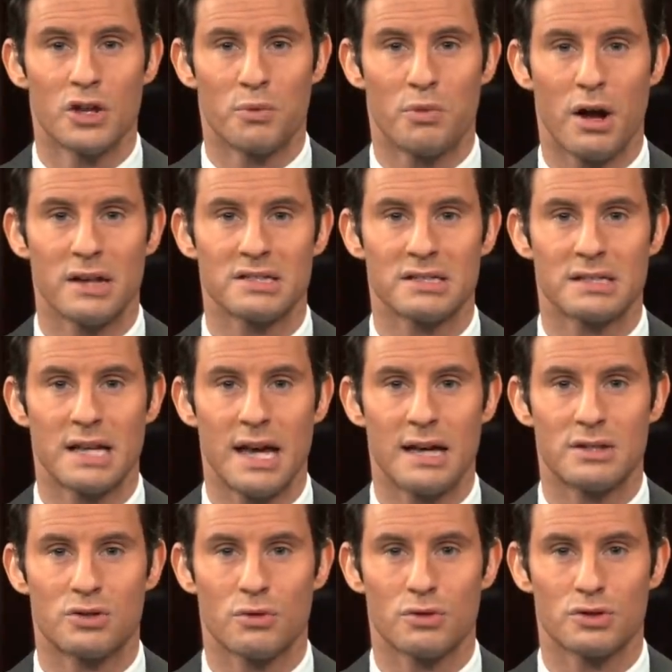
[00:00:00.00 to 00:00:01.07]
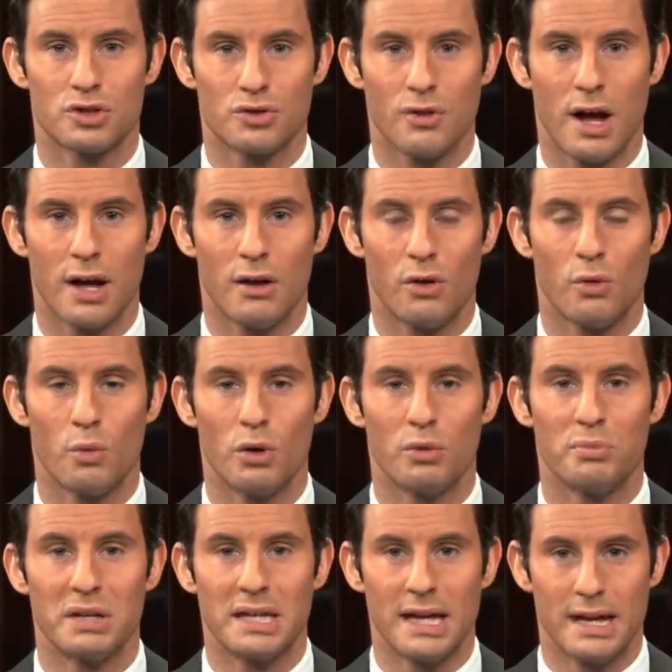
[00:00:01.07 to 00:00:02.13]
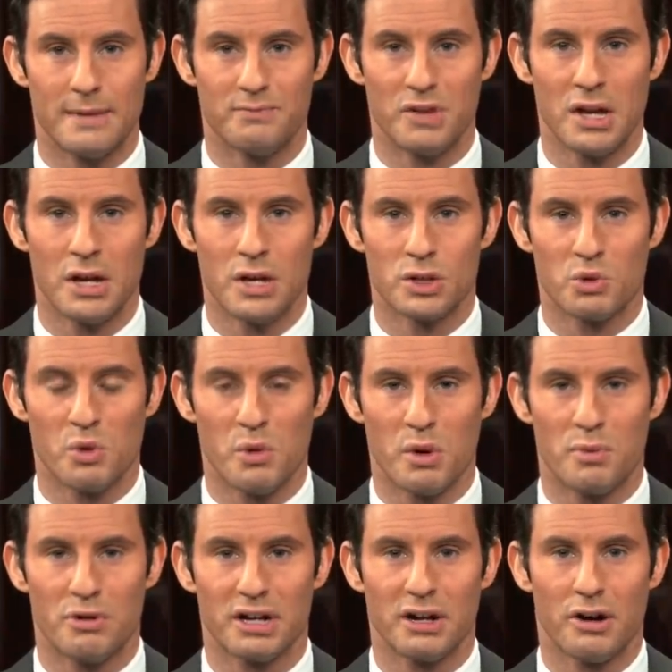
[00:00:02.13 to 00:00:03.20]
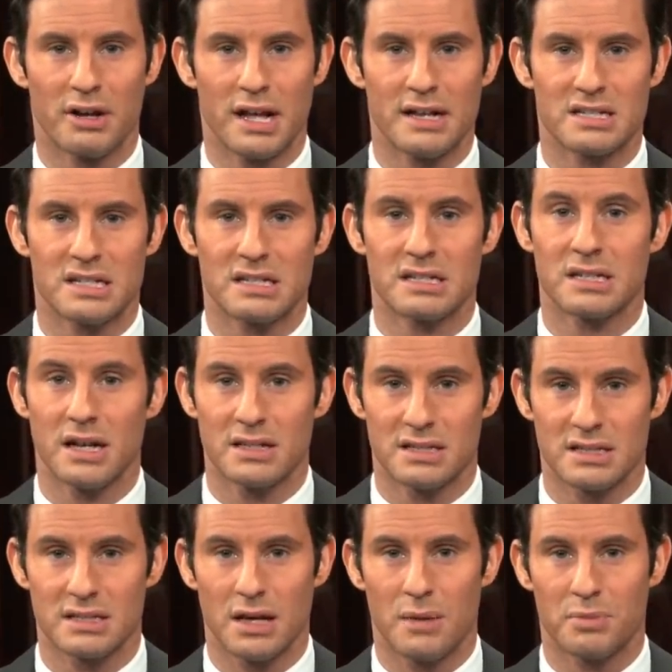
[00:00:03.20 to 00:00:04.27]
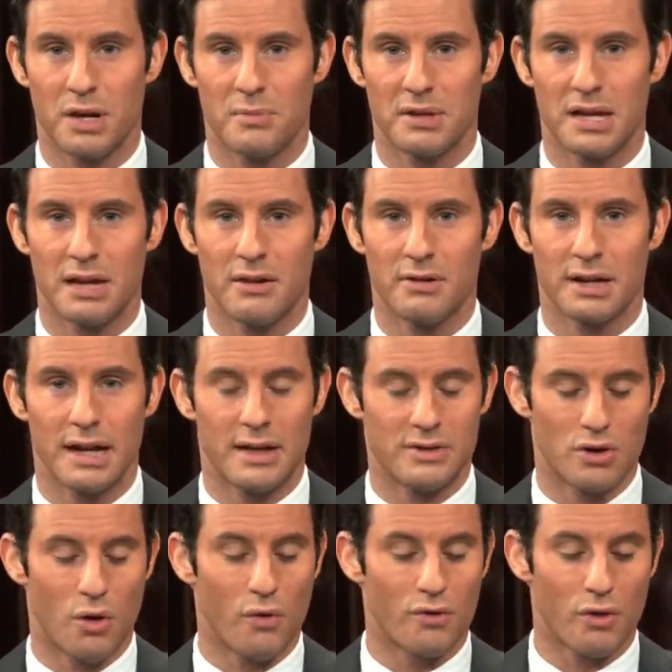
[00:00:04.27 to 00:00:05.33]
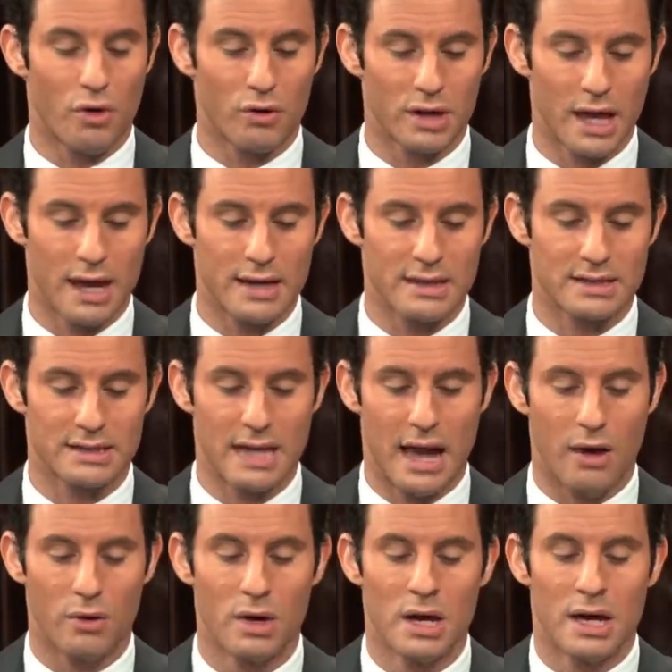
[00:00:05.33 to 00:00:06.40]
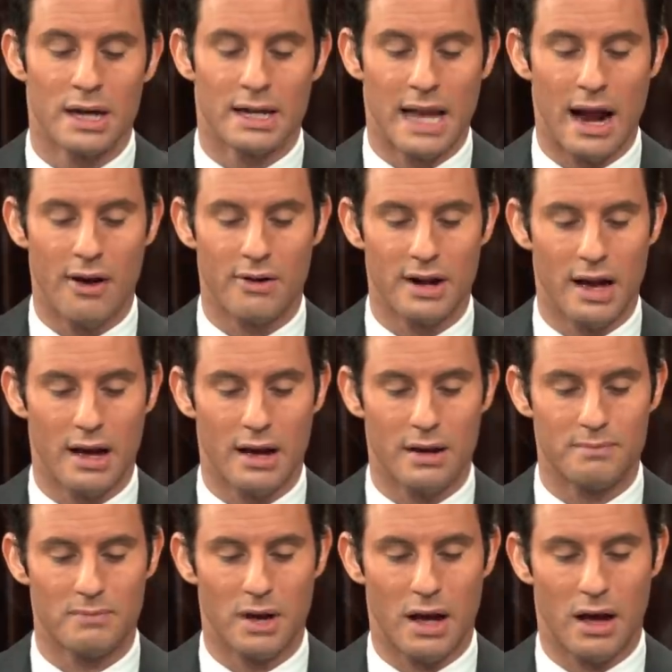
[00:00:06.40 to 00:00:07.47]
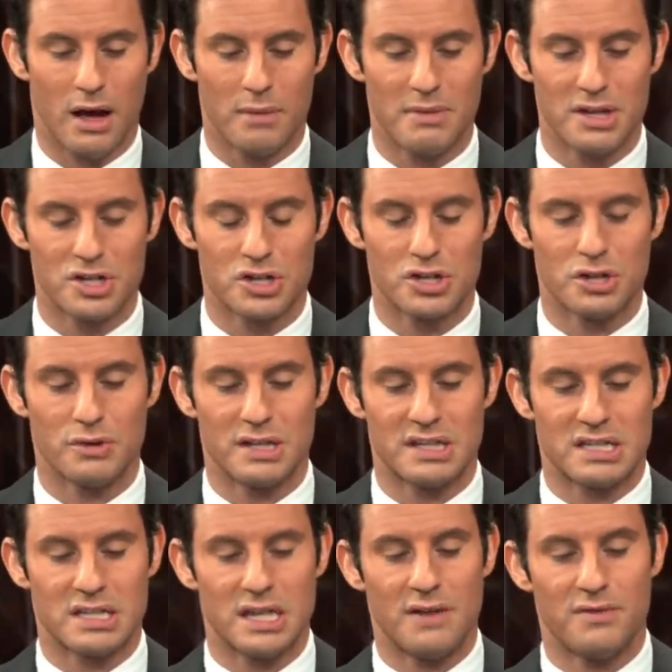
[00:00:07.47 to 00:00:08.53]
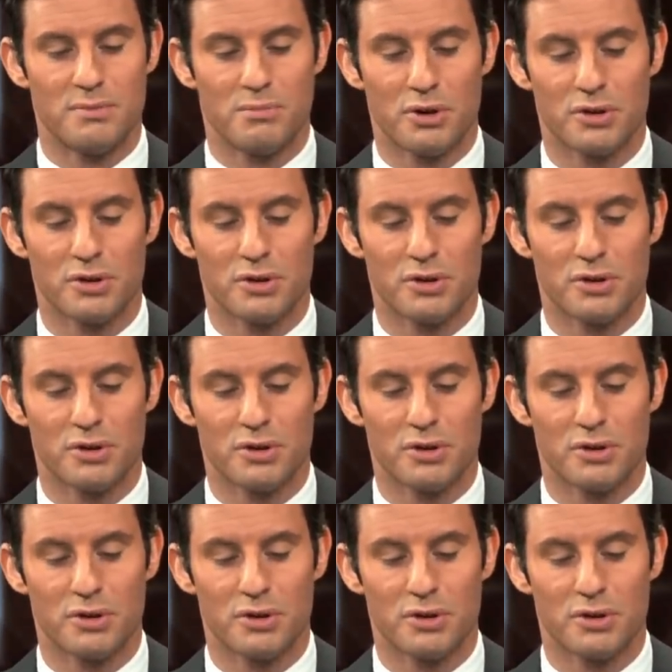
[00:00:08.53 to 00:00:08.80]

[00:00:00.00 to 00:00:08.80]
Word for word: the process to head towards trial will begin. So we want to bring in our guests to discuss this upcoming hearing and the overall case. Now, Karen, um, I'll mention to you that Steven